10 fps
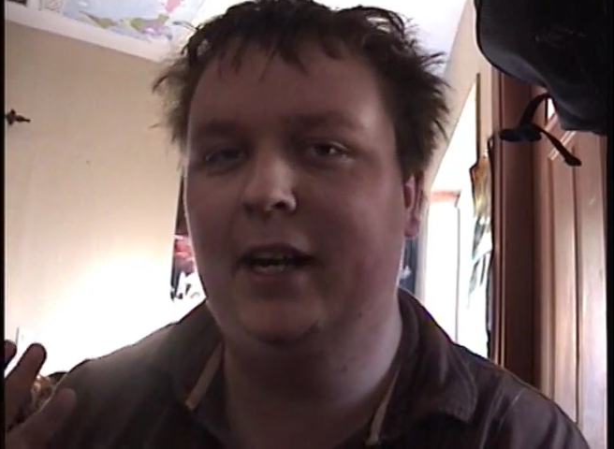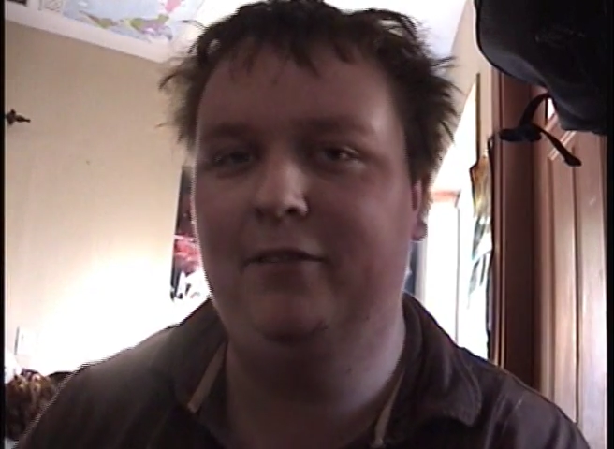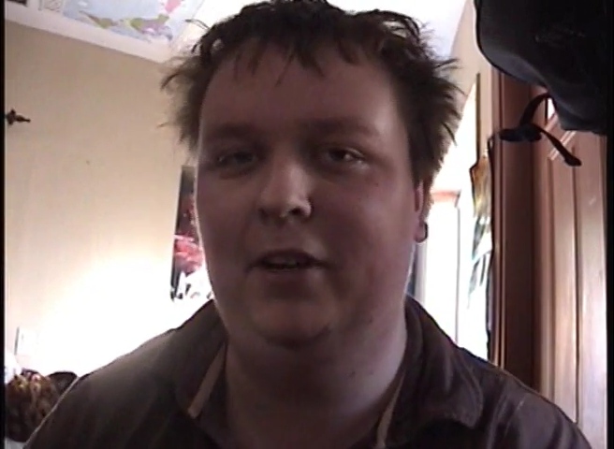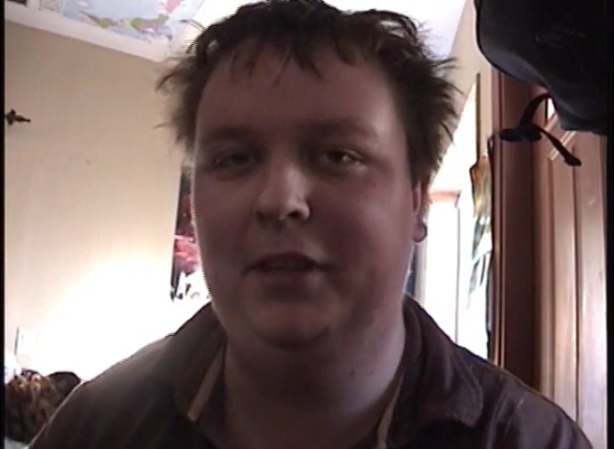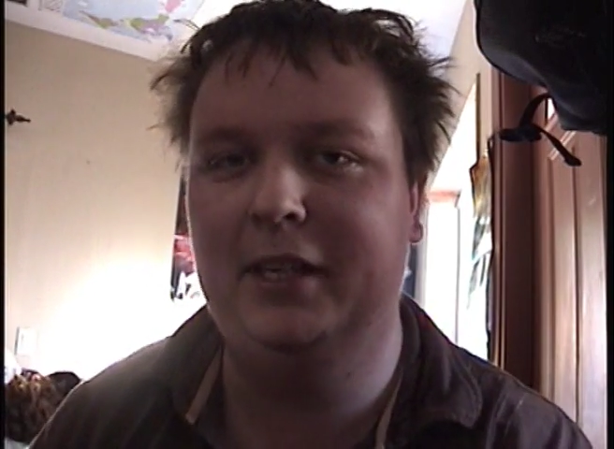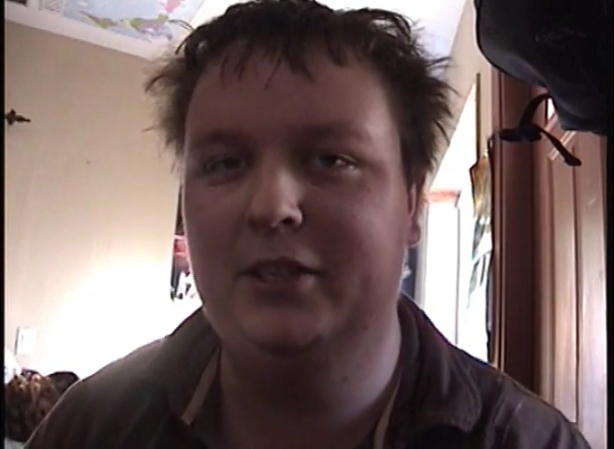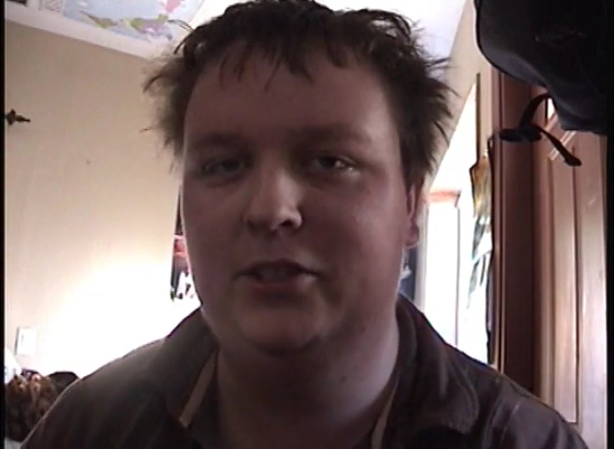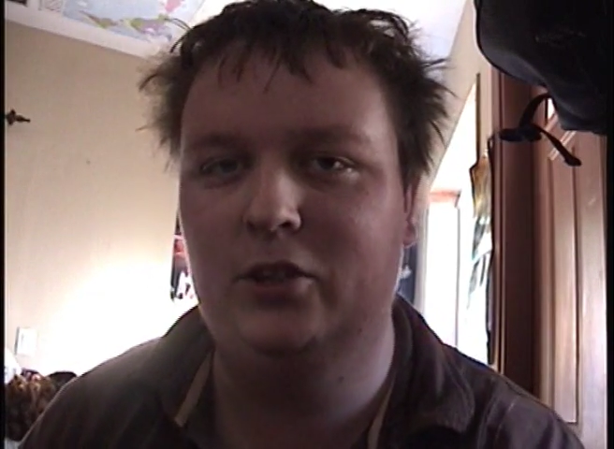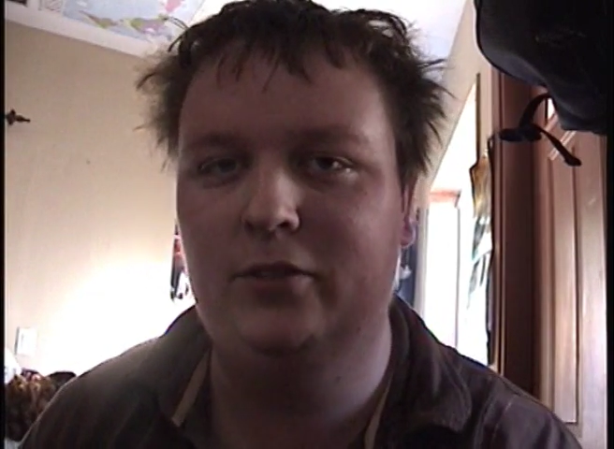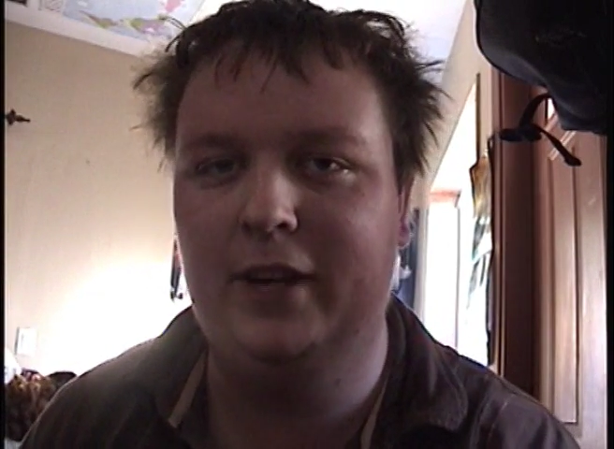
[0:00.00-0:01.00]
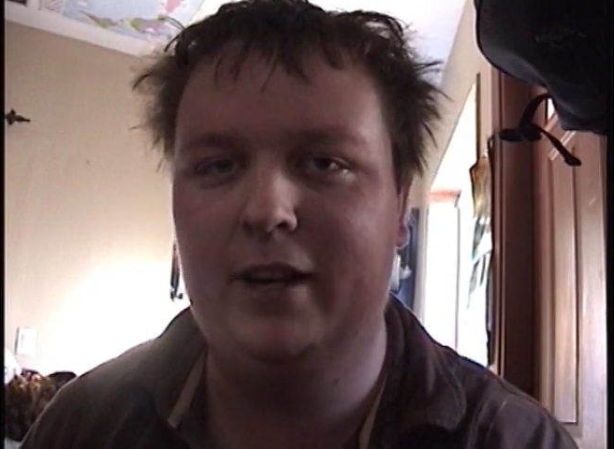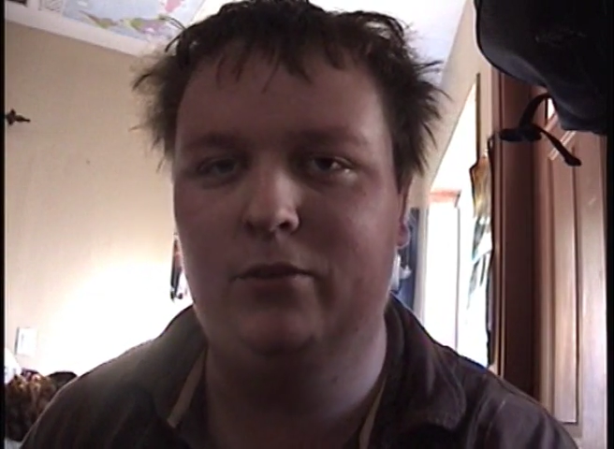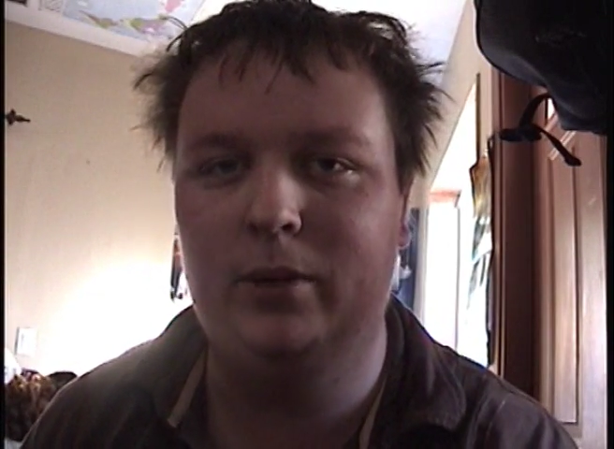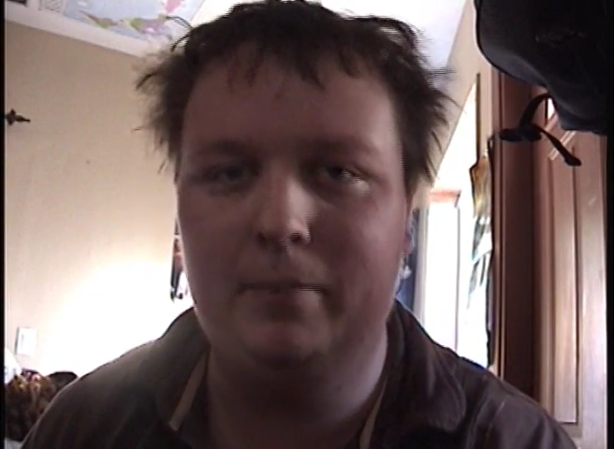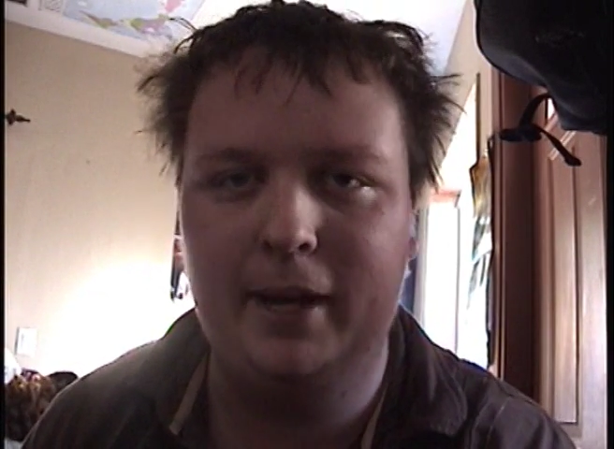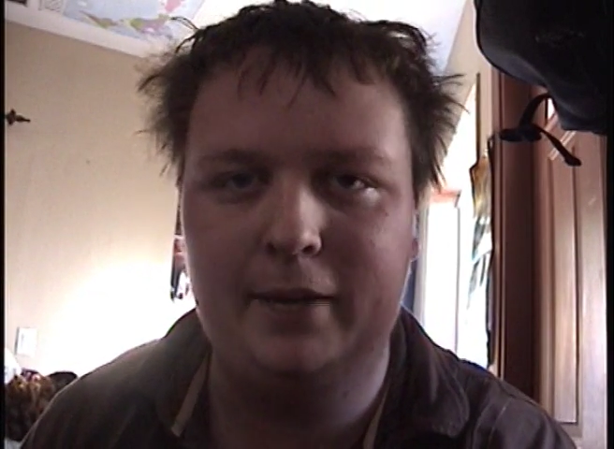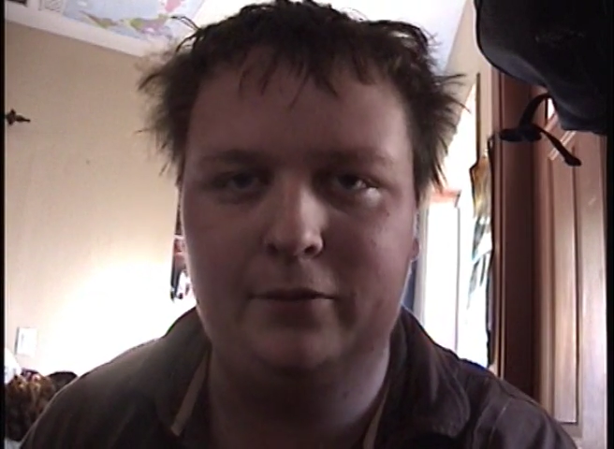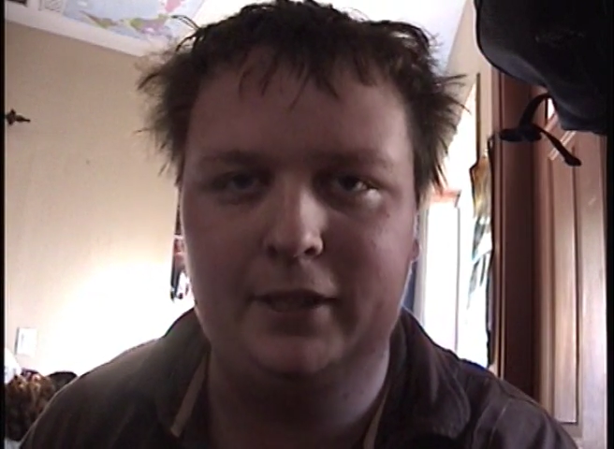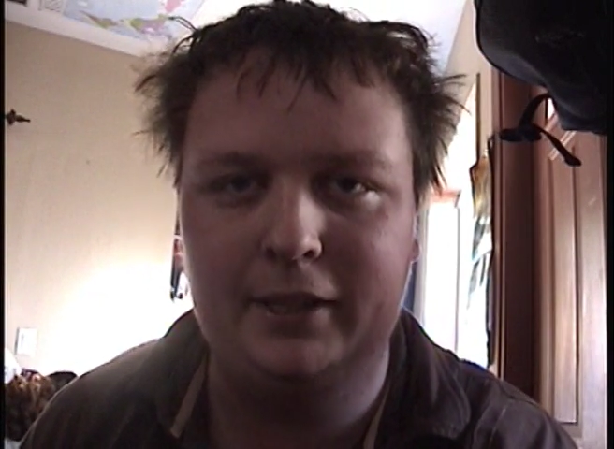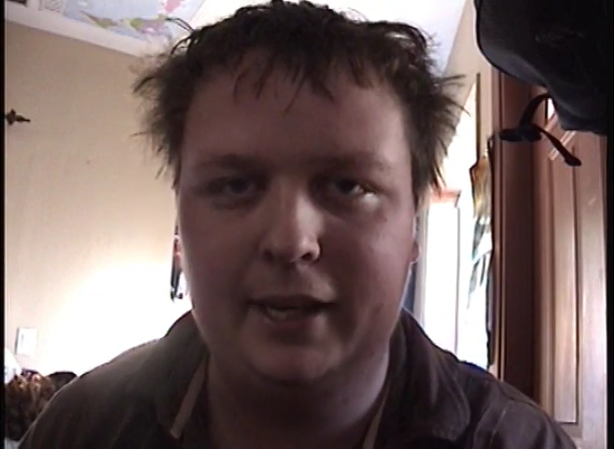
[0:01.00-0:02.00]
I thought they deserved every bad
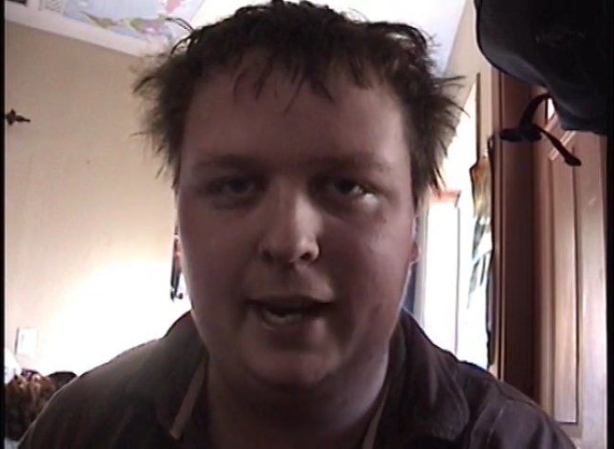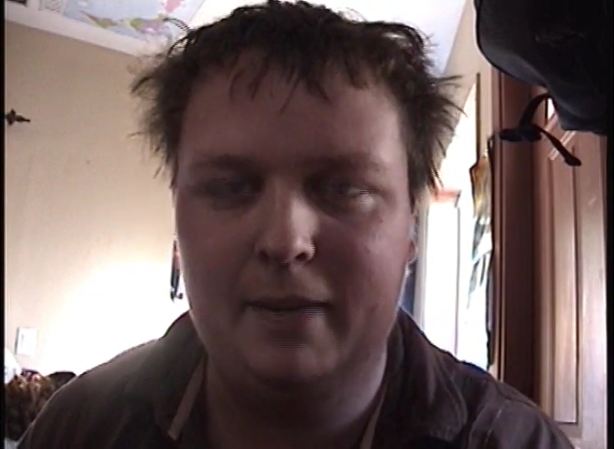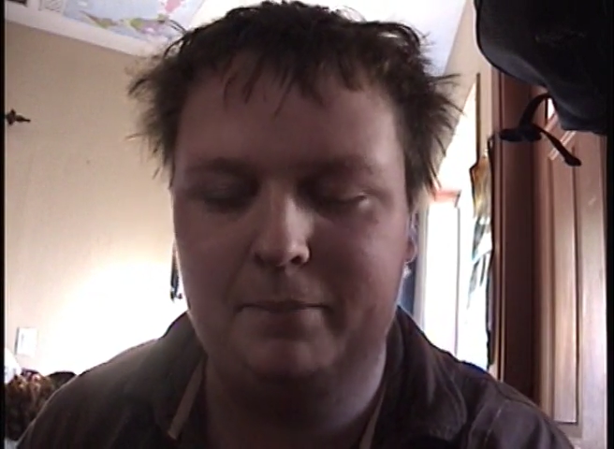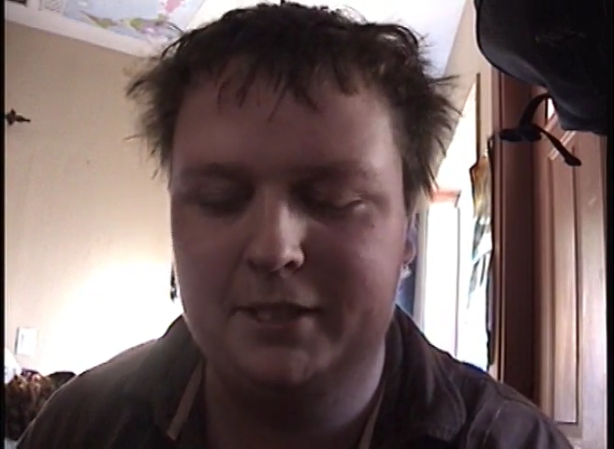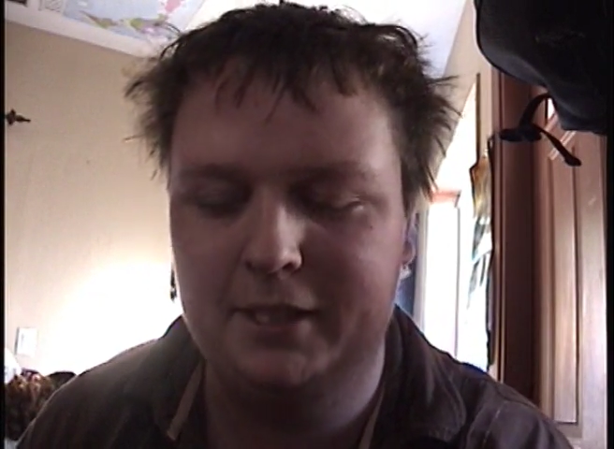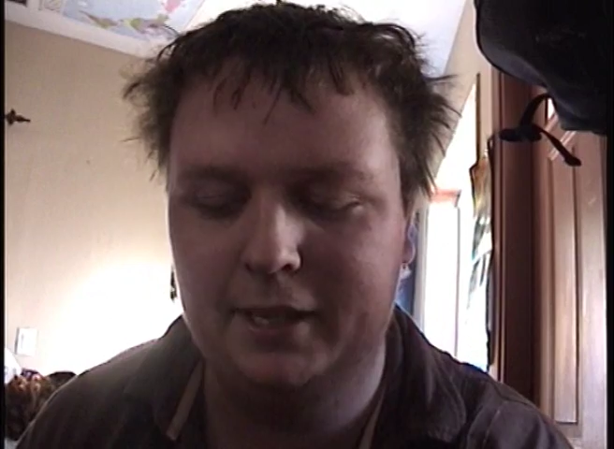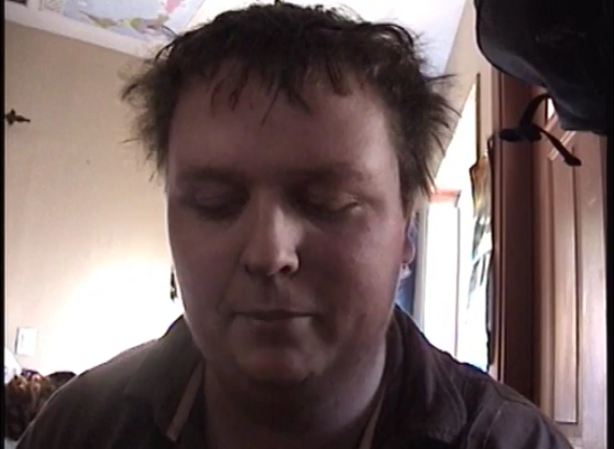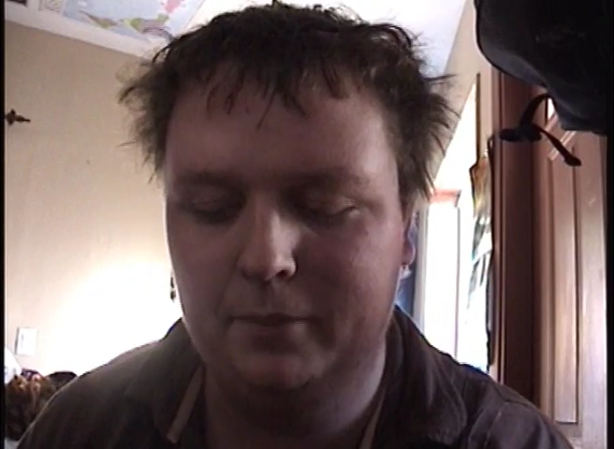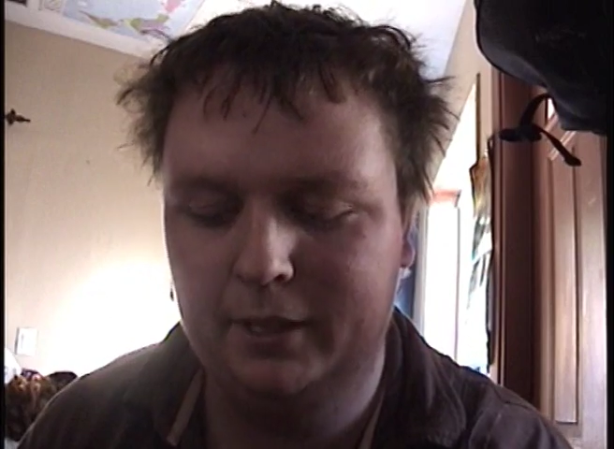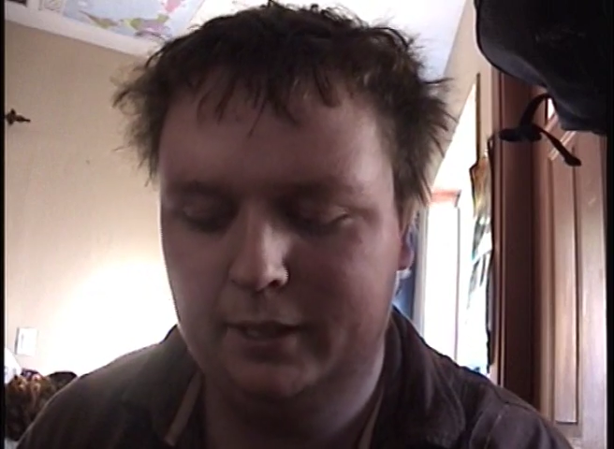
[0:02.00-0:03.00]
thing that happened to them.